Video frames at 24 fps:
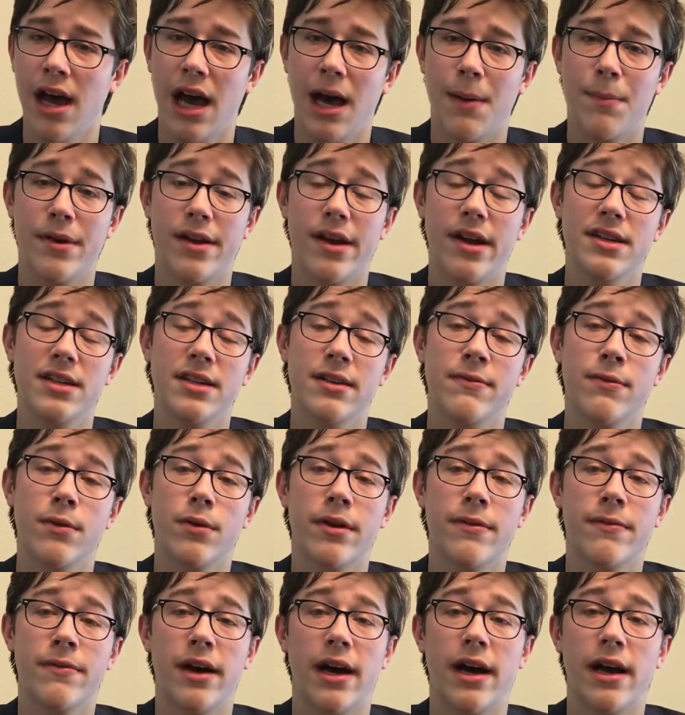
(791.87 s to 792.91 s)
and by
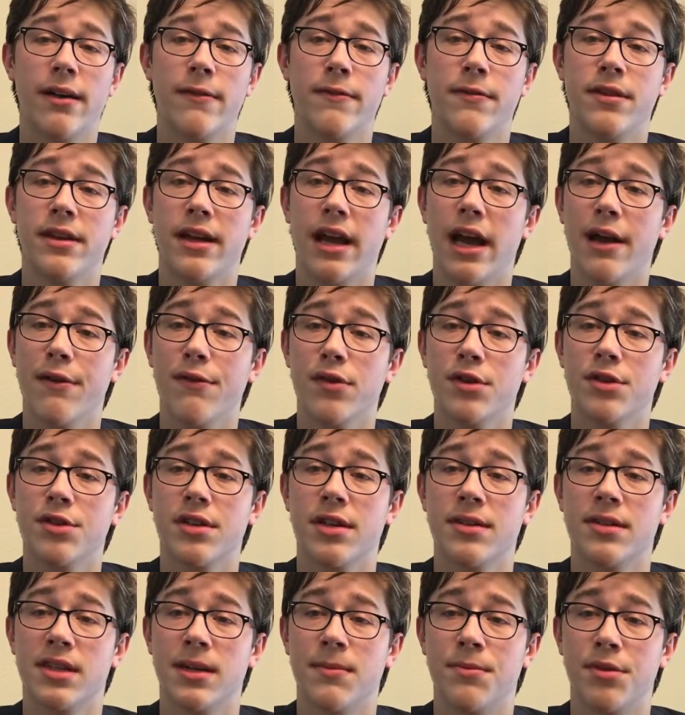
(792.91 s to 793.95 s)
1945, the average
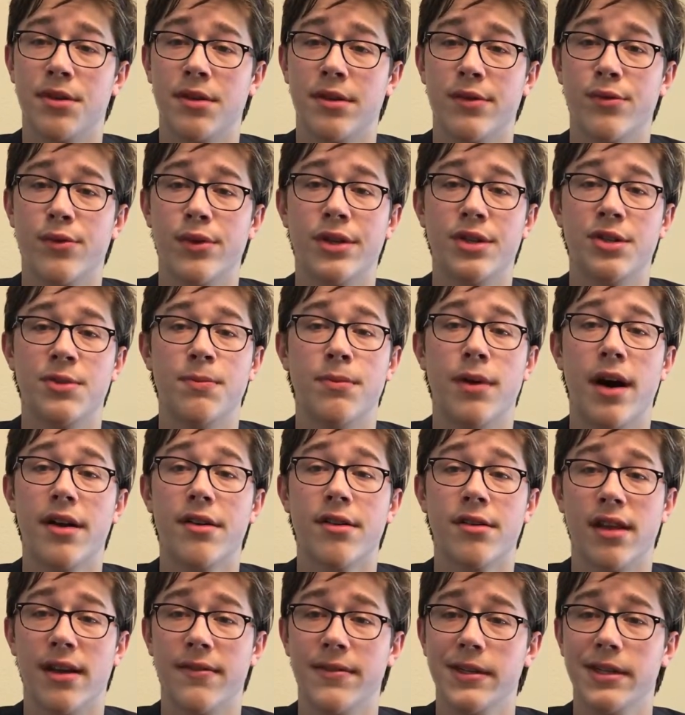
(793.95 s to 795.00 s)
consumption had reached
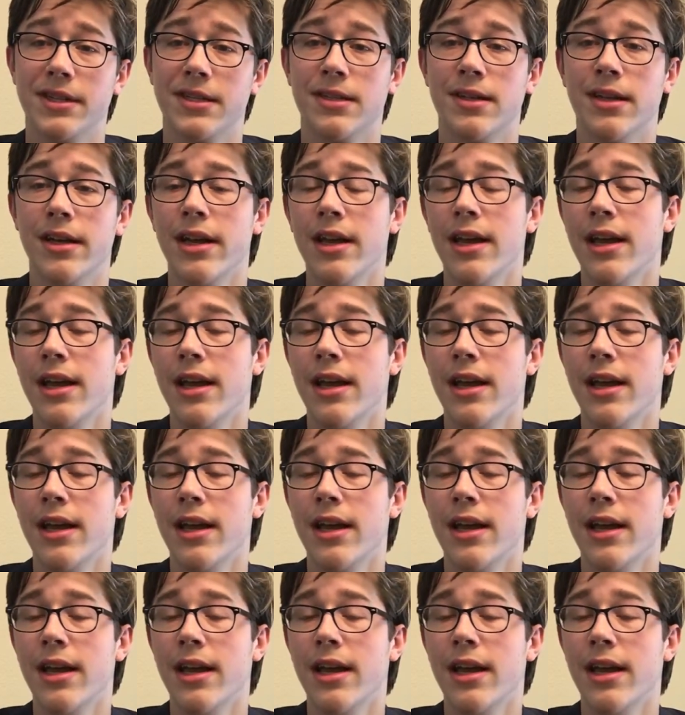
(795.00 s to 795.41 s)
modern levels,